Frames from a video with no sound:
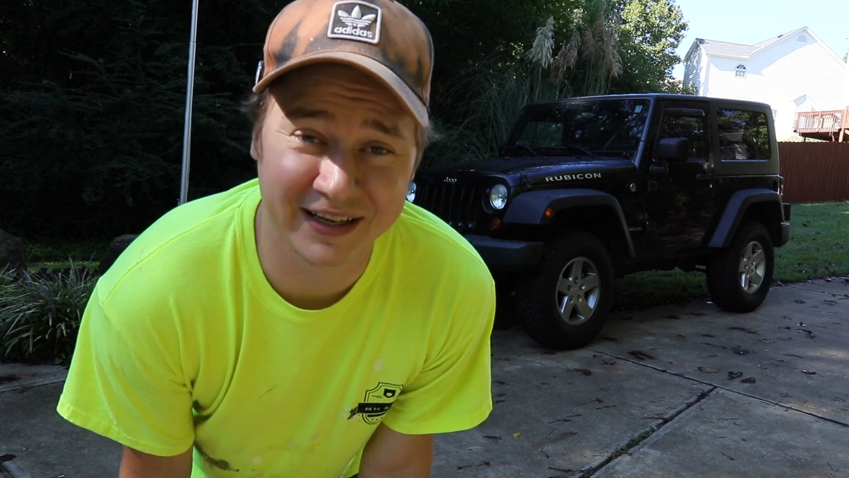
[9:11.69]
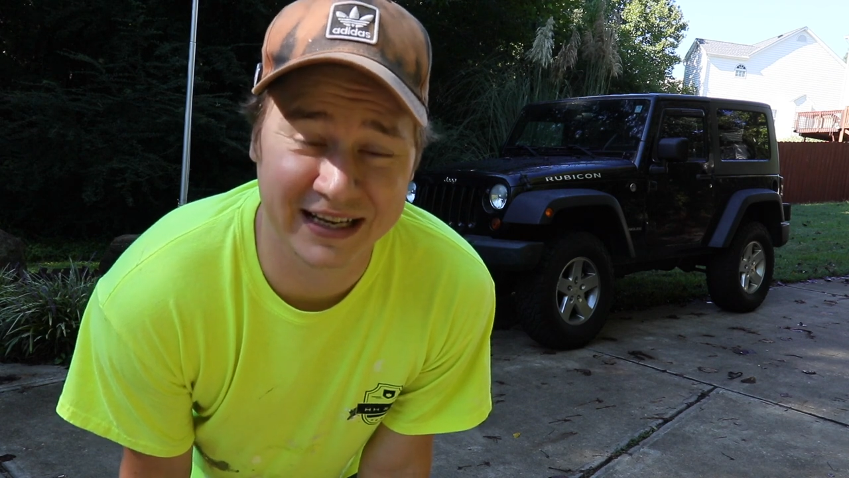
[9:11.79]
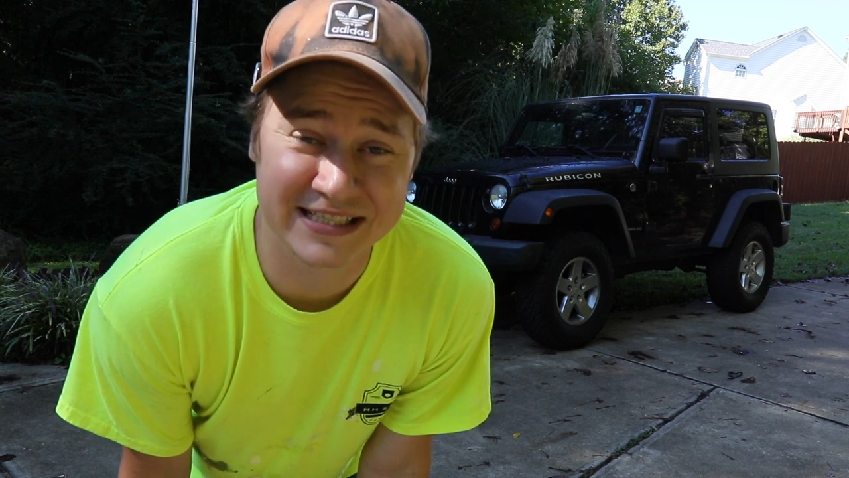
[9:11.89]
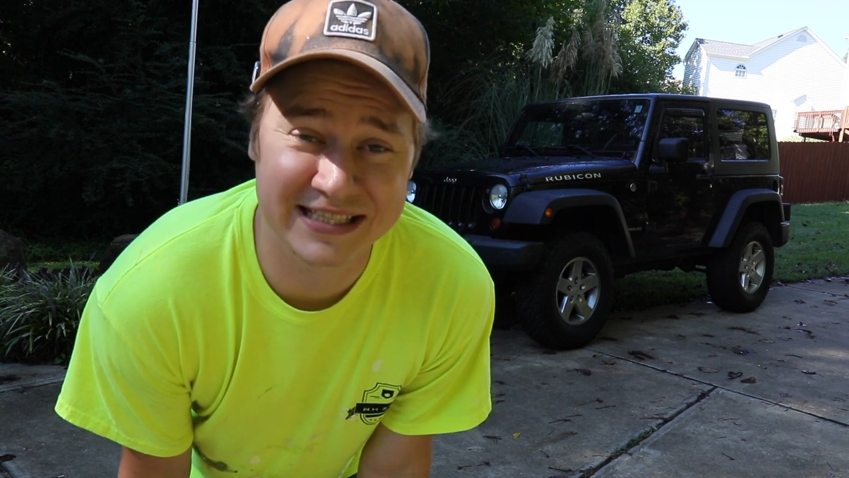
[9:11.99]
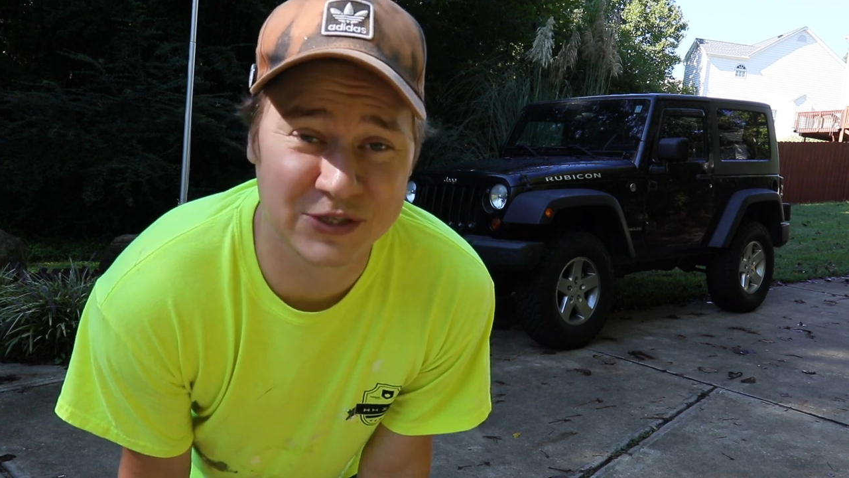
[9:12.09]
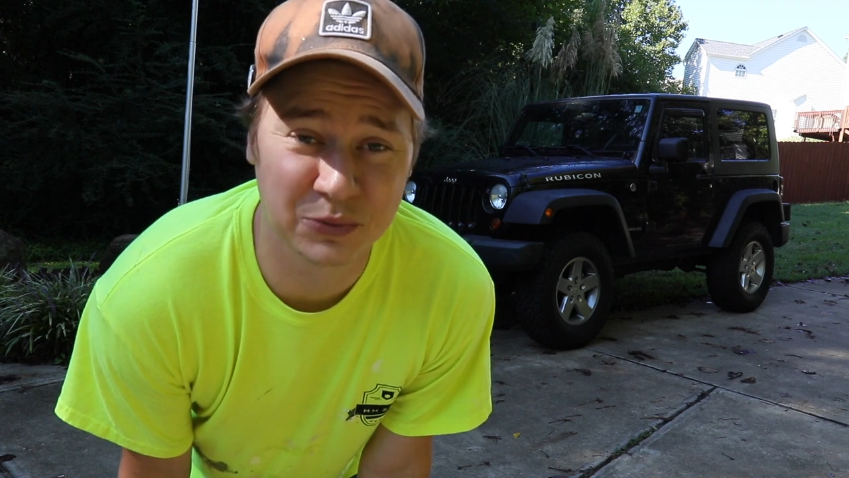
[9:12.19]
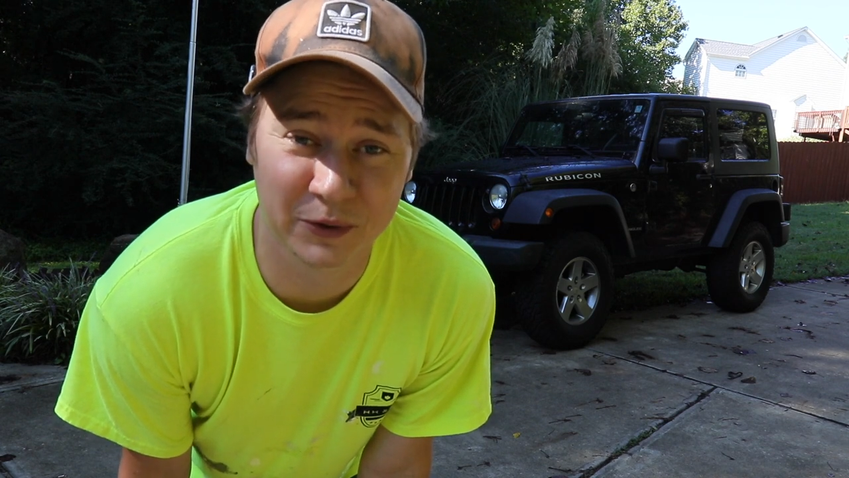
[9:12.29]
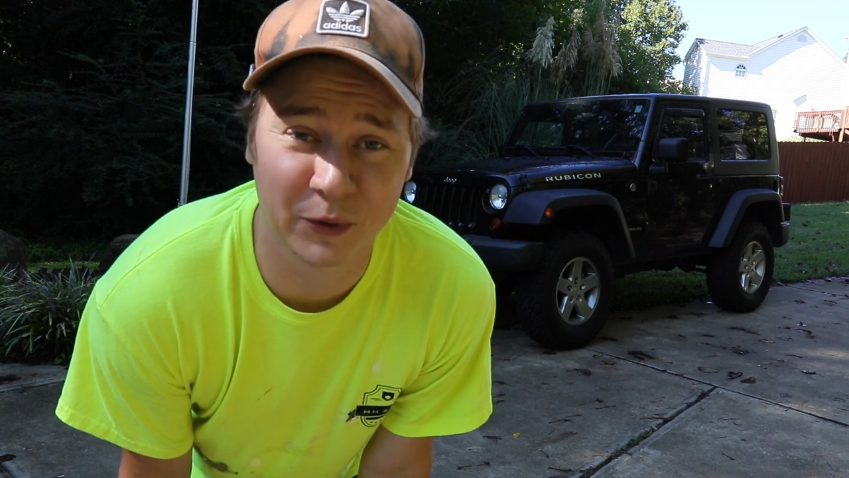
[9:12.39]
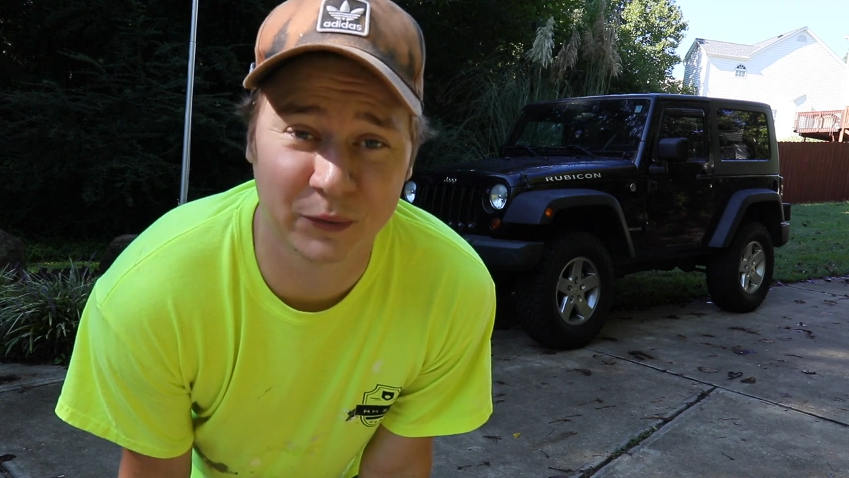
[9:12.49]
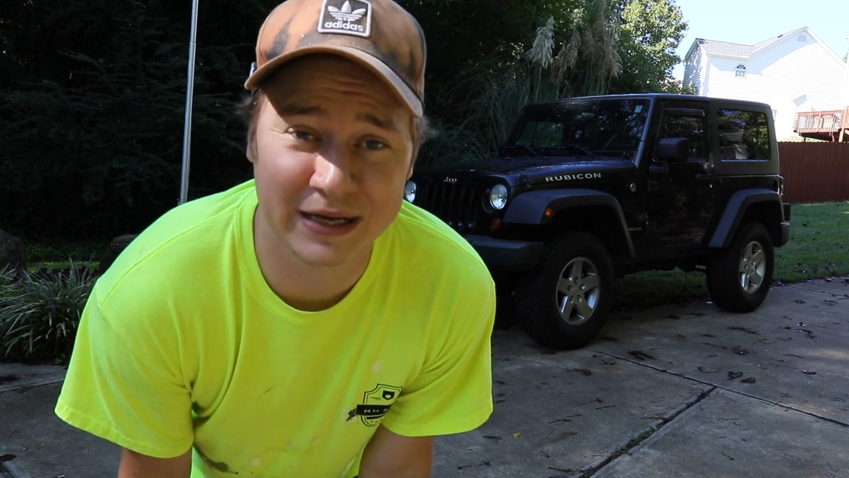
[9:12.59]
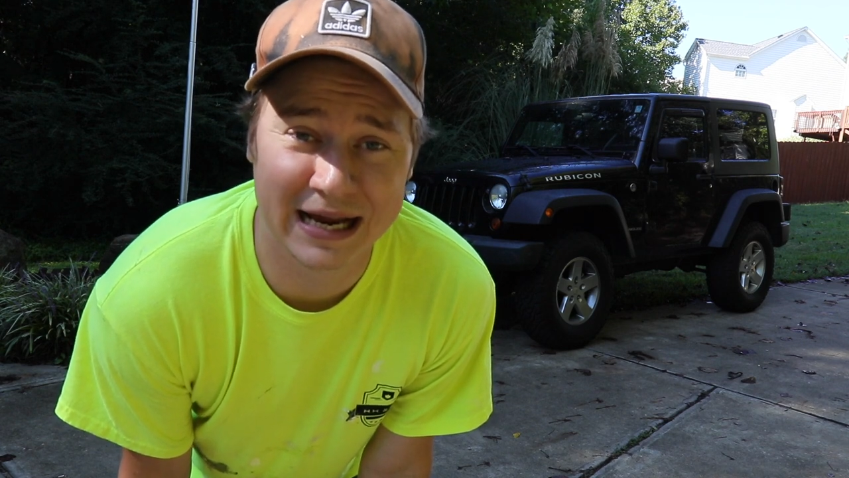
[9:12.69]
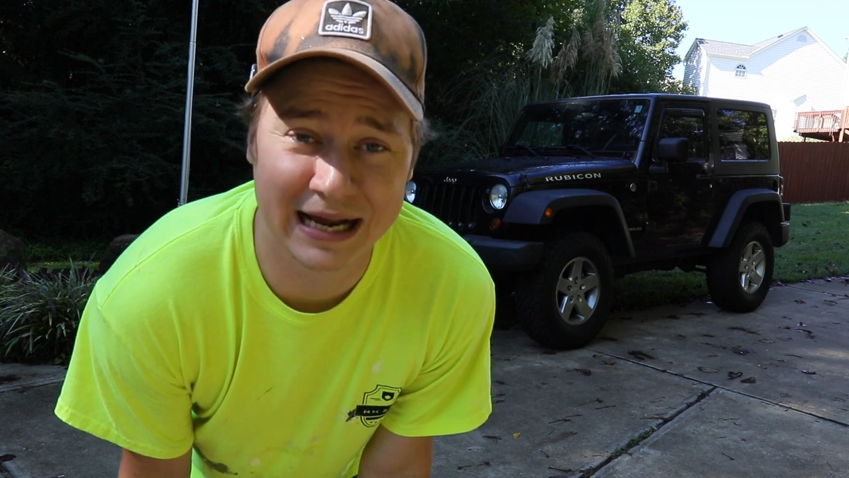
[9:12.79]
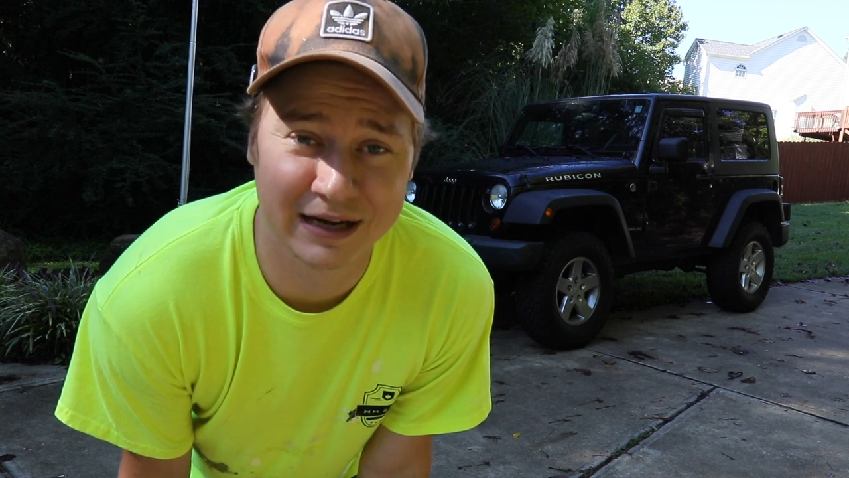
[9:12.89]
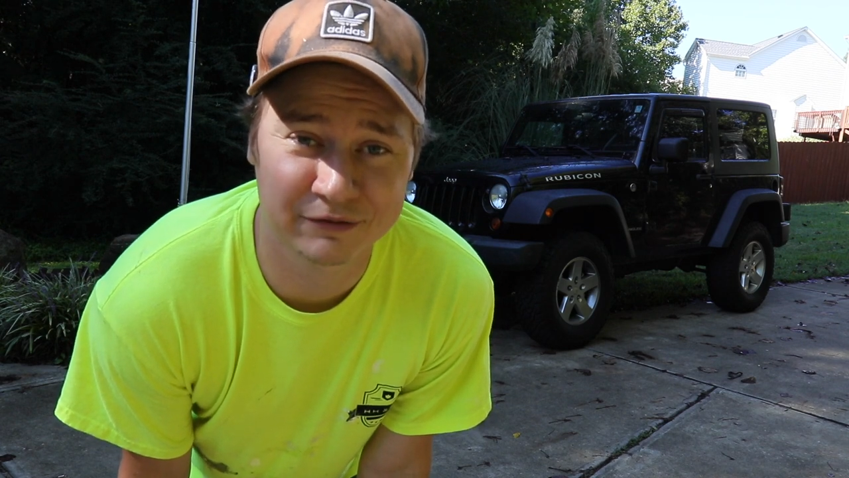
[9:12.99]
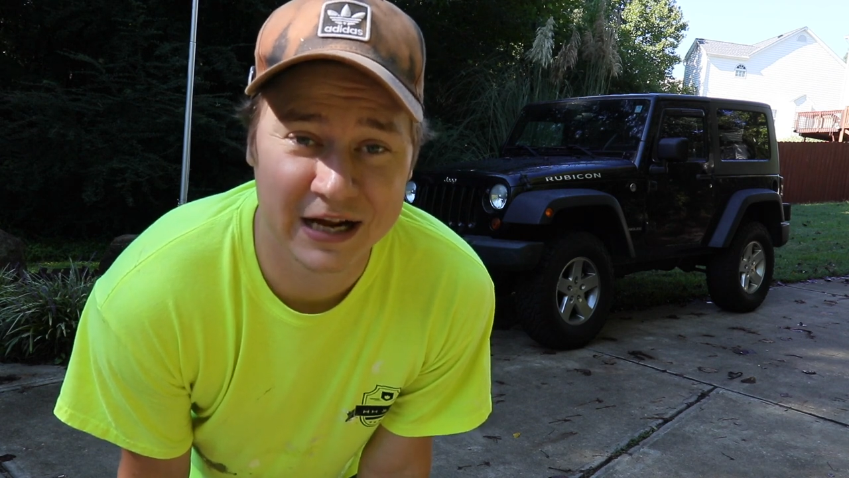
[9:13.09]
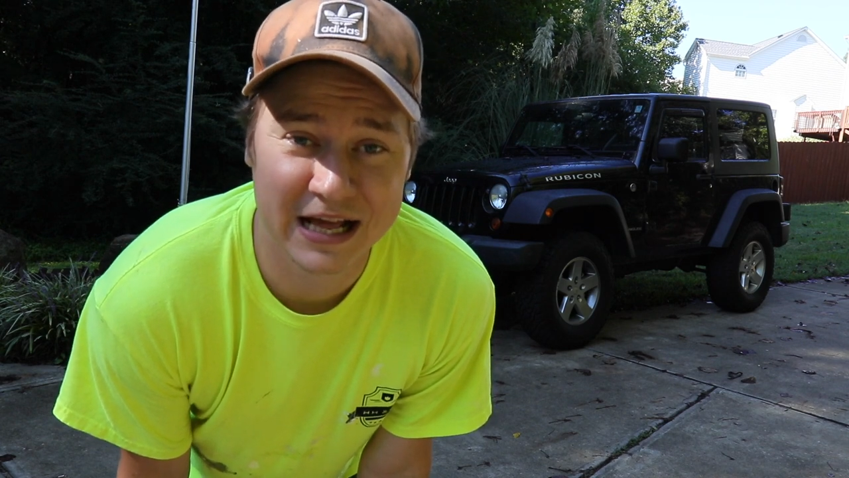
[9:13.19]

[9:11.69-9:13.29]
And since we'll only have